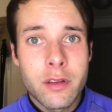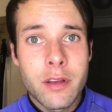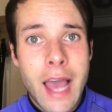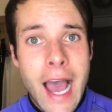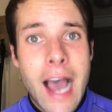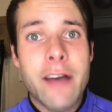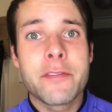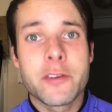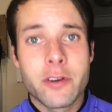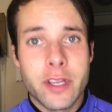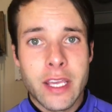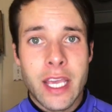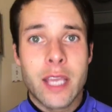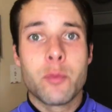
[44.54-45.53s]
after a
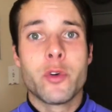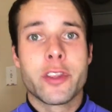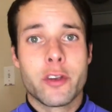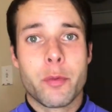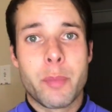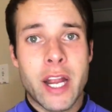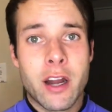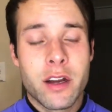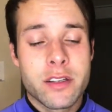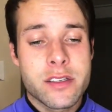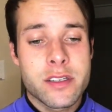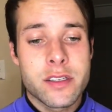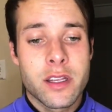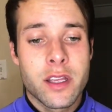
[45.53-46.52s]
game with your
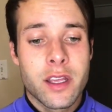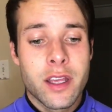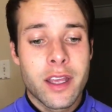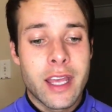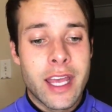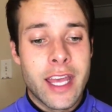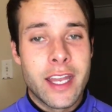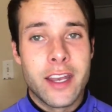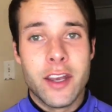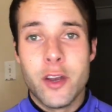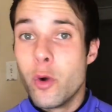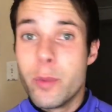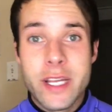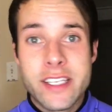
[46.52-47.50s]
parents and
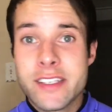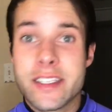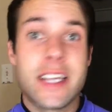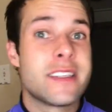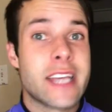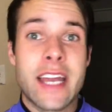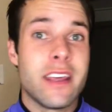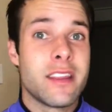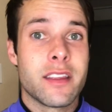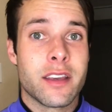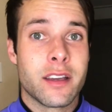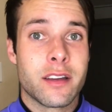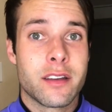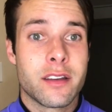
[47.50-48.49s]
nobody says anything.
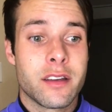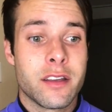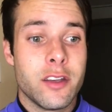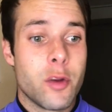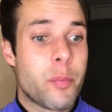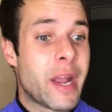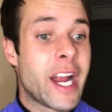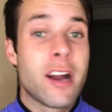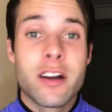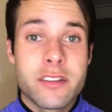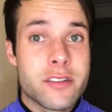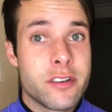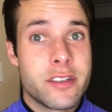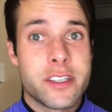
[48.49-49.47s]
Your
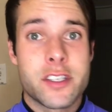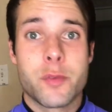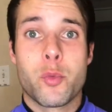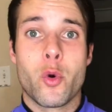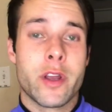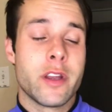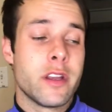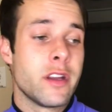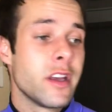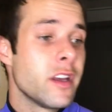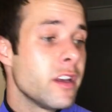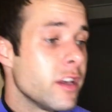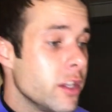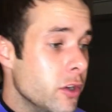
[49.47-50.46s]
parents are disappointed,
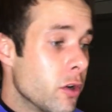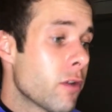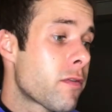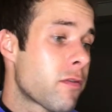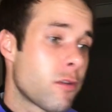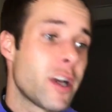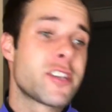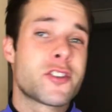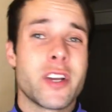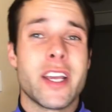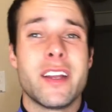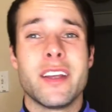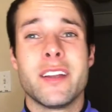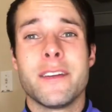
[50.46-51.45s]
you're
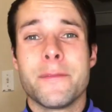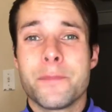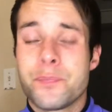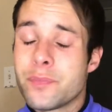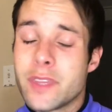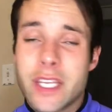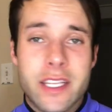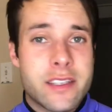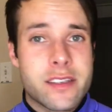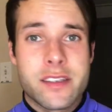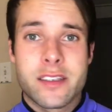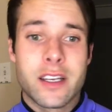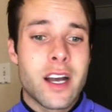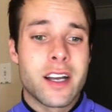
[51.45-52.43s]
frustrated. It
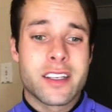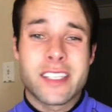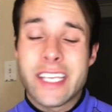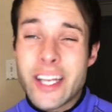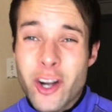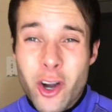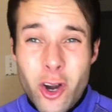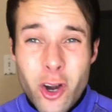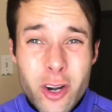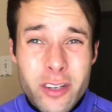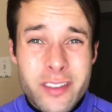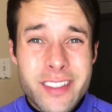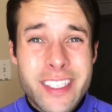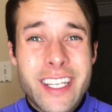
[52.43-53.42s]
sucks. It
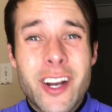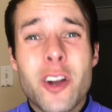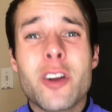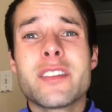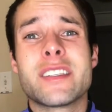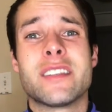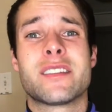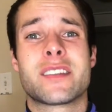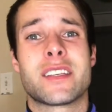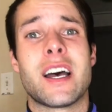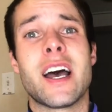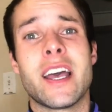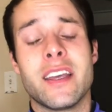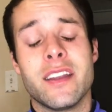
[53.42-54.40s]
hurts. It hurts
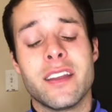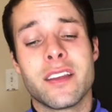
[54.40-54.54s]
inside.